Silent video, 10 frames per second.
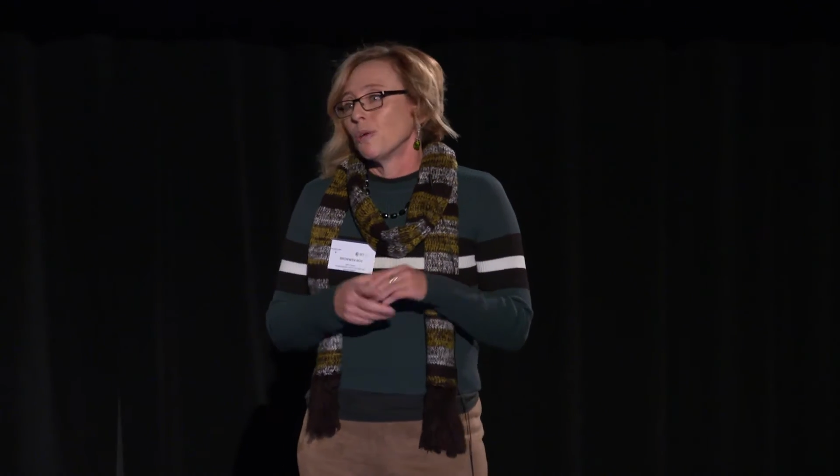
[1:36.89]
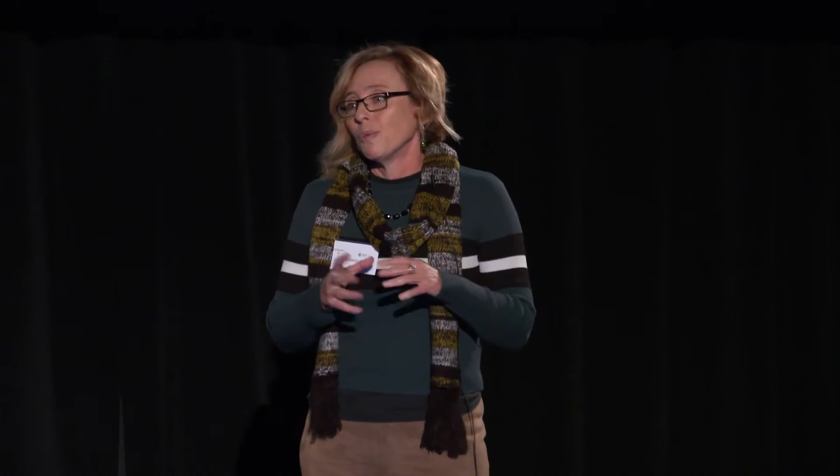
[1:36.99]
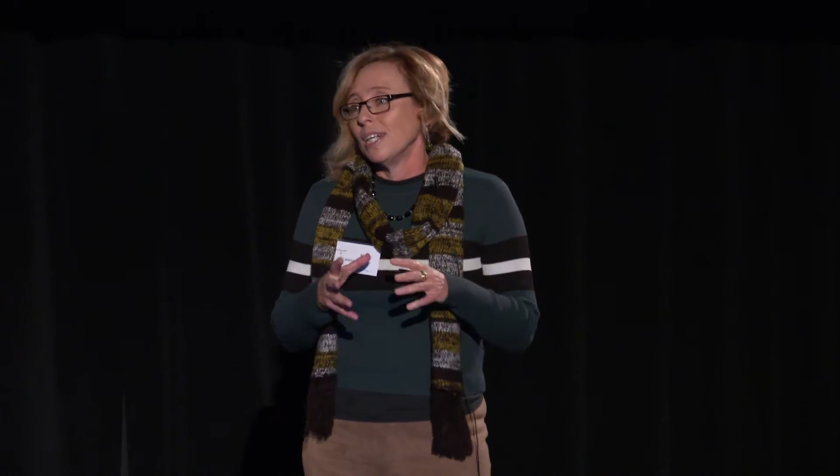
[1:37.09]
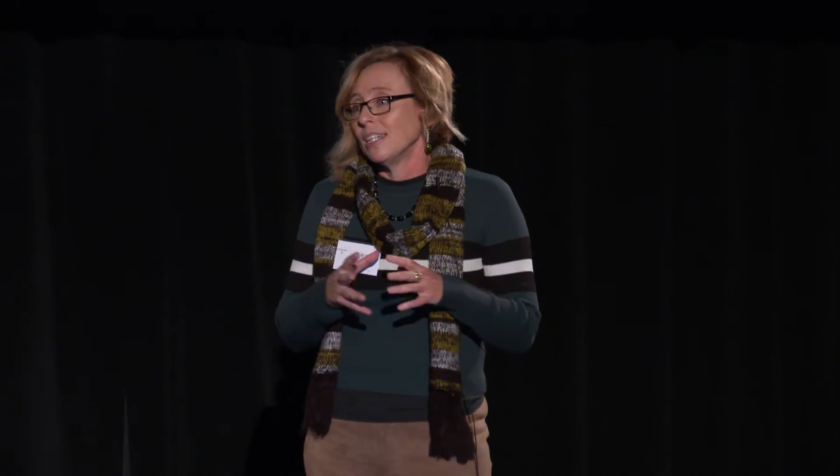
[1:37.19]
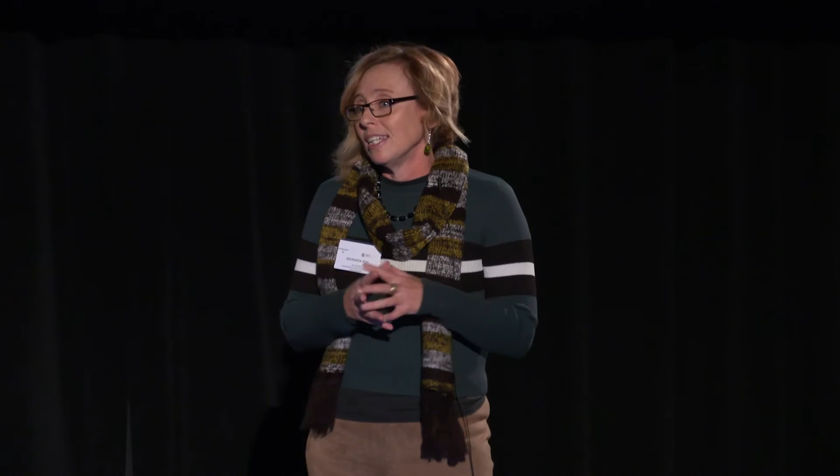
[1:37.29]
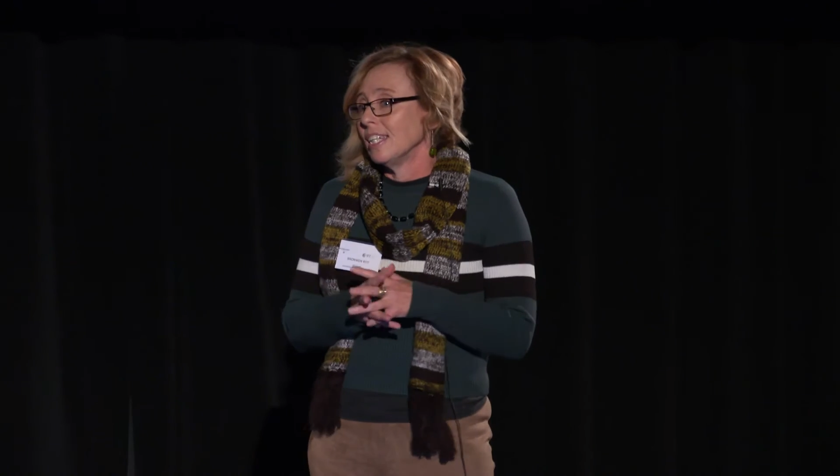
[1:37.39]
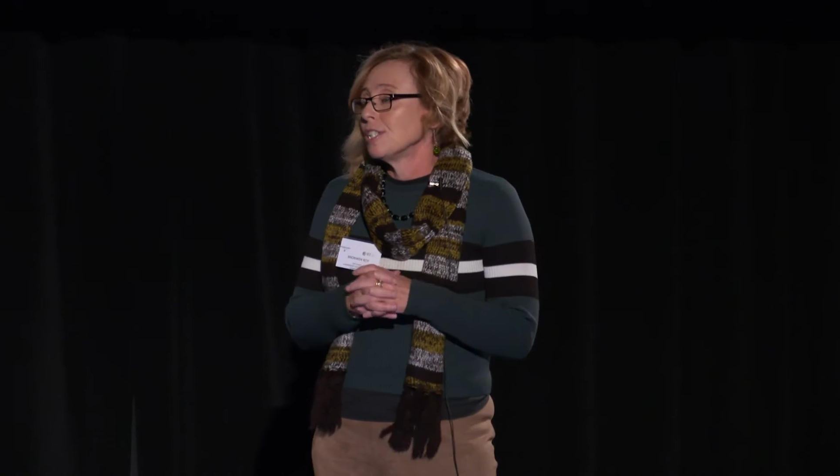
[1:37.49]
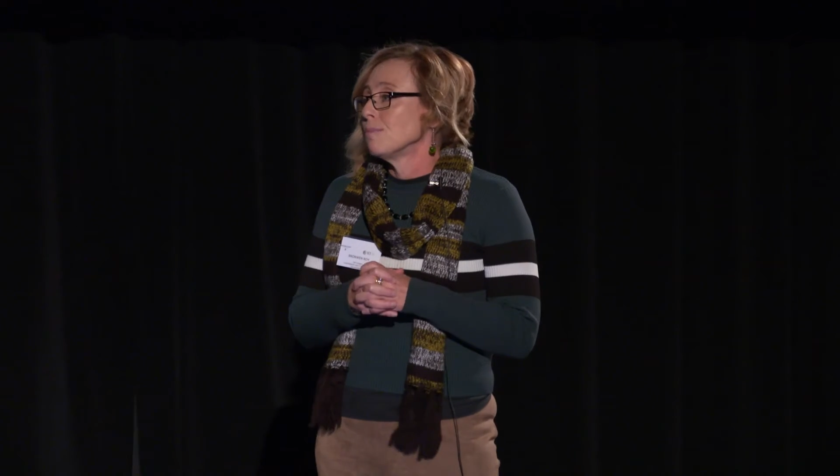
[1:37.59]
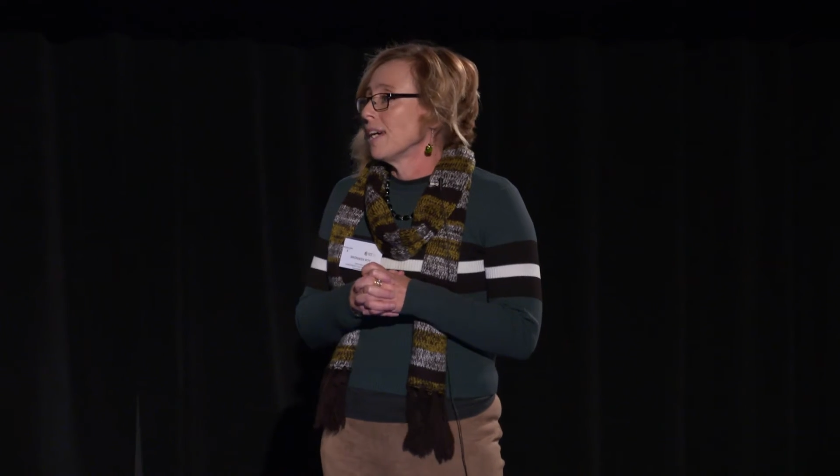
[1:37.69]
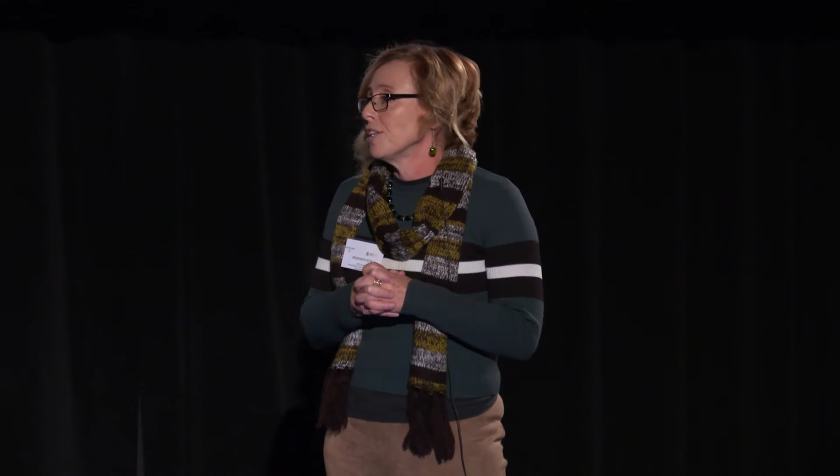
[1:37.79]
we need
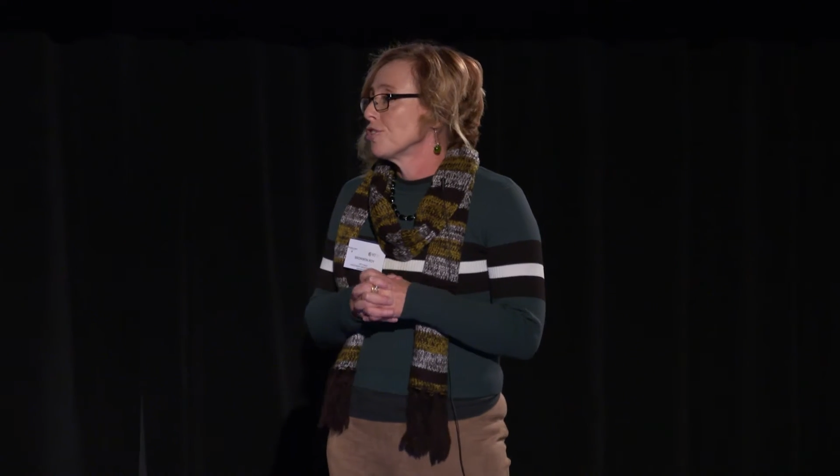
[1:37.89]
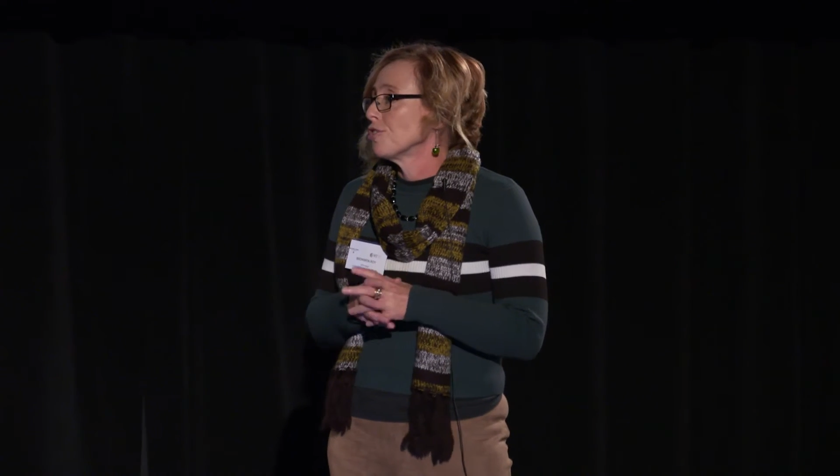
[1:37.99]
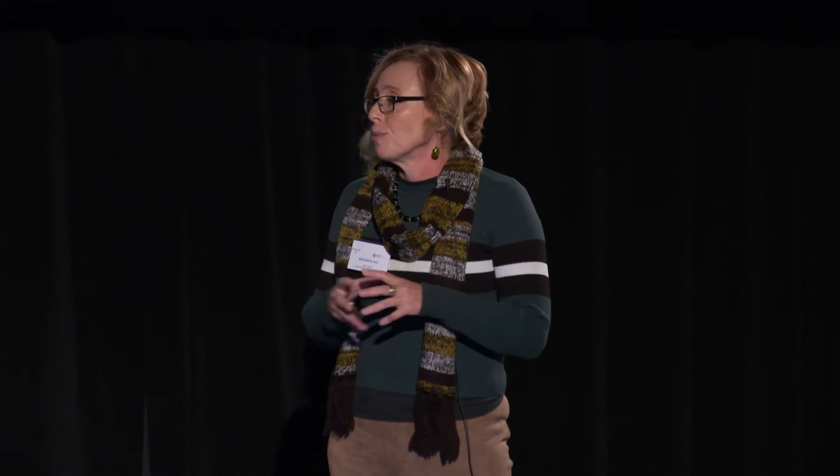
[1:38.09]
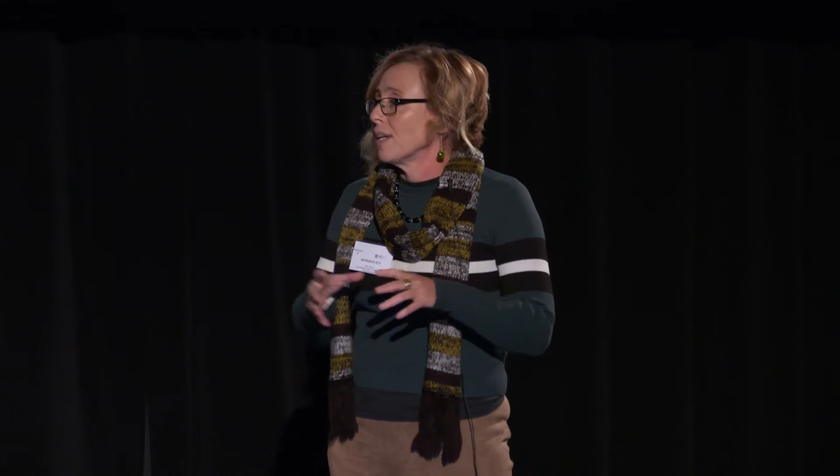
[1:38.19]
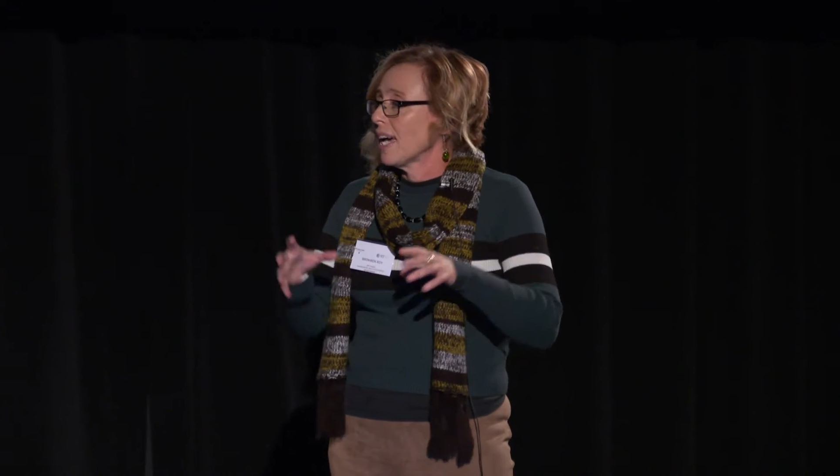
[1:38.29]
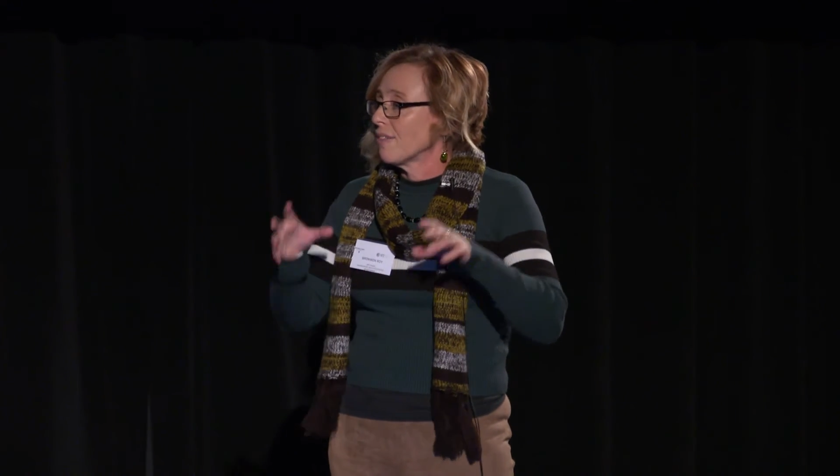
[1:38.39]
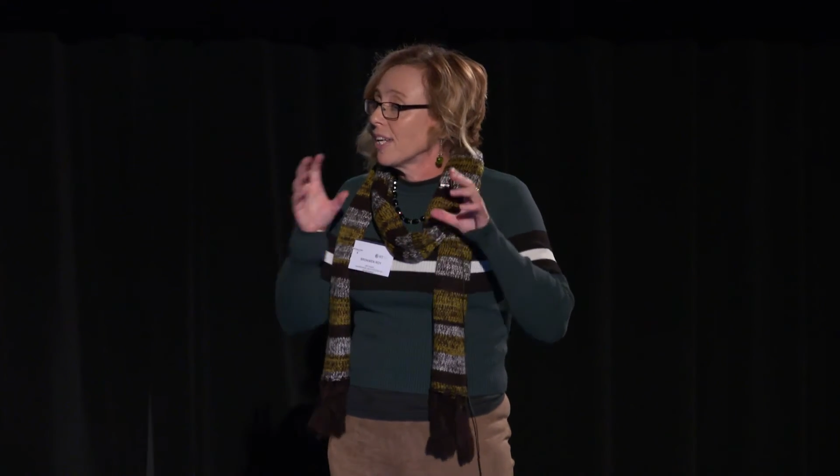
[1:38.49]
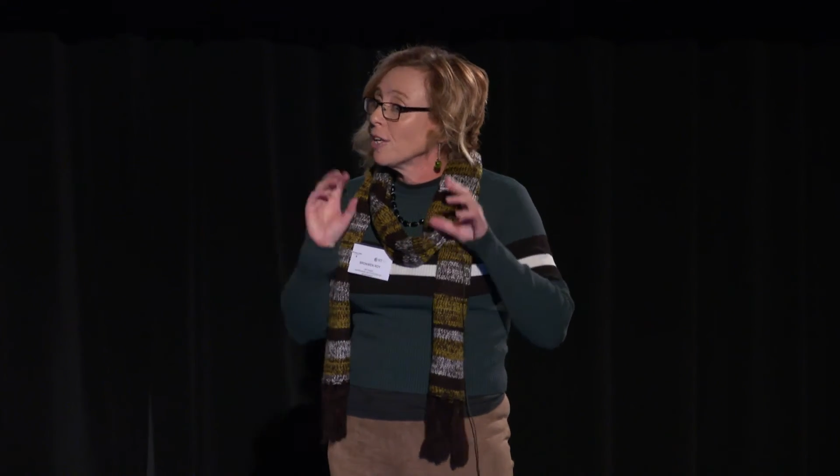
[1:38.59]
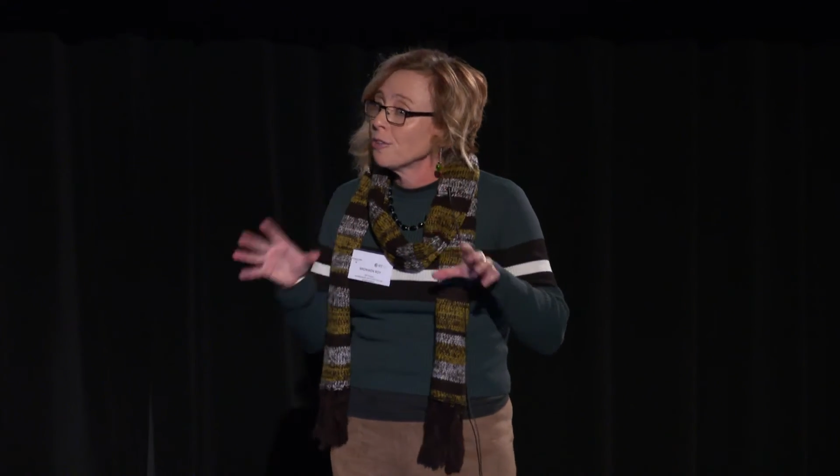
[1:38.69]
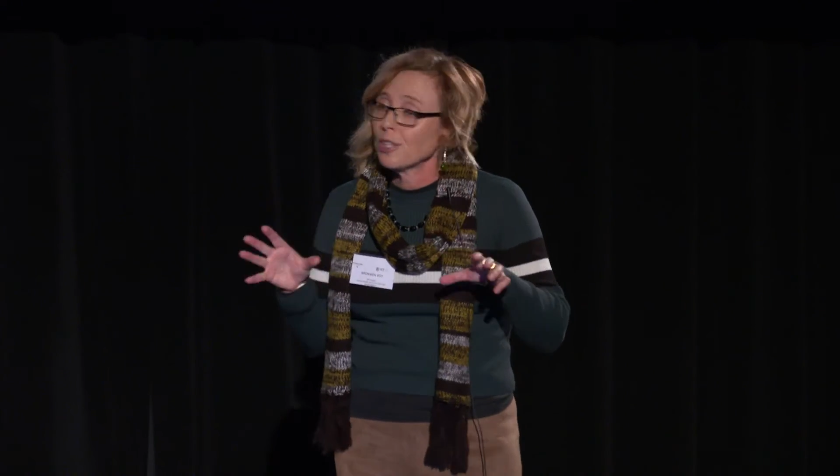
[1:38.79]
to make sure we have a
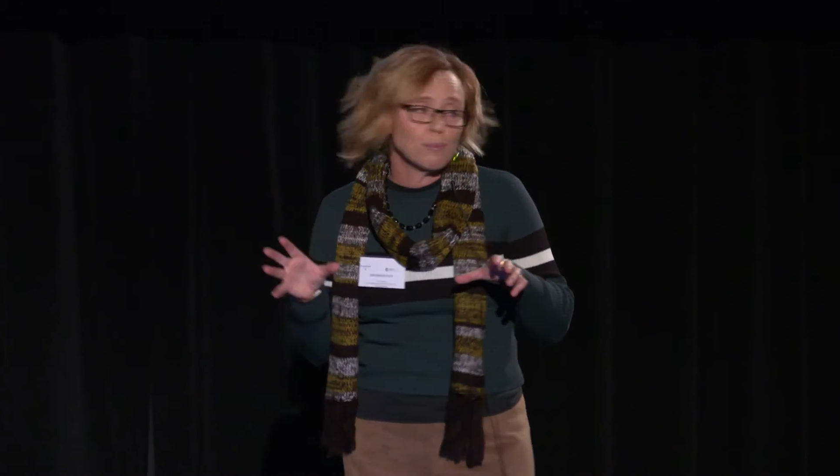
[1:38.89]
healthy